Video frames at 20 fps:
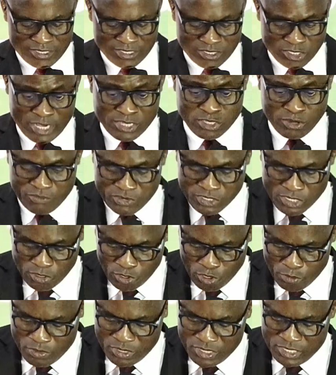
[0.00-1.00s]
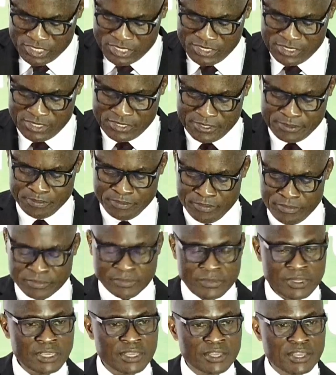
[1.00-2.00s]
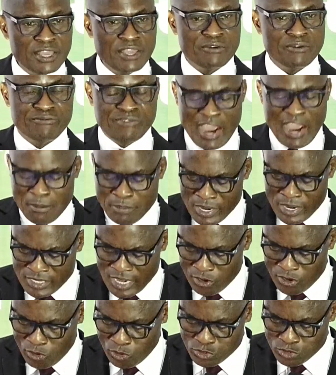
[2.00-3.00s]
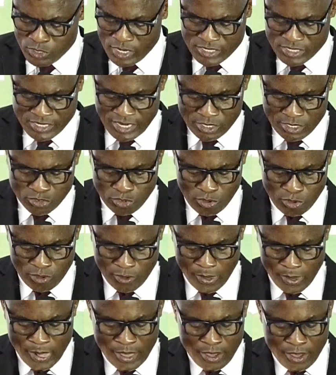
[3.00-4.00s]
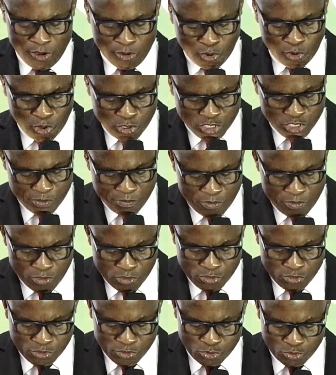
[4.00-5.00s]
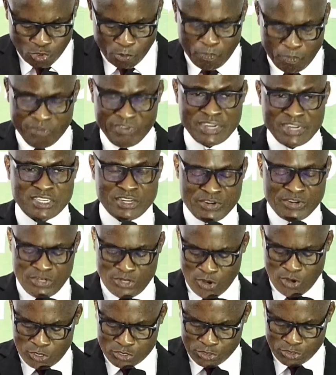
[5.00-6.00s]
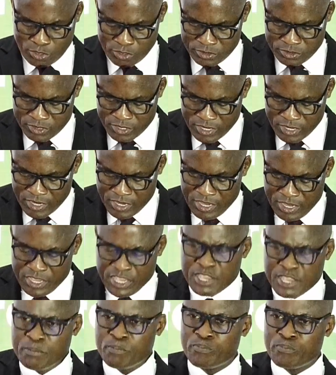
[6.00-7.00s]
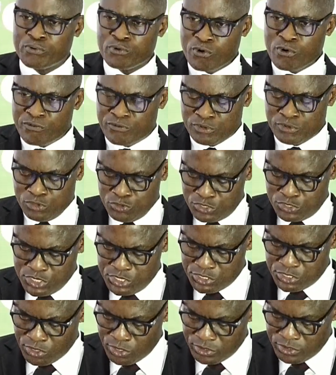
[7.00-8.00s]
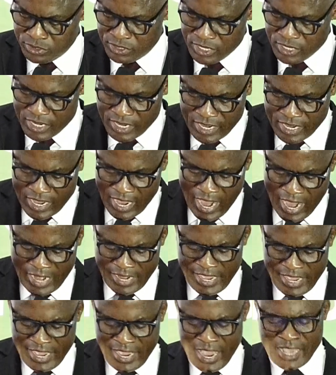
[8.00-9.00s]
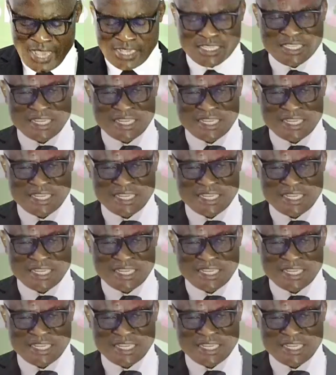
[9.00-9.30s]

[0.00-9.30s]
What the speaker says: self-sufficient communities. A vibrant agricultural sector contributes to poverty reduction, improved nutrition, and enhanced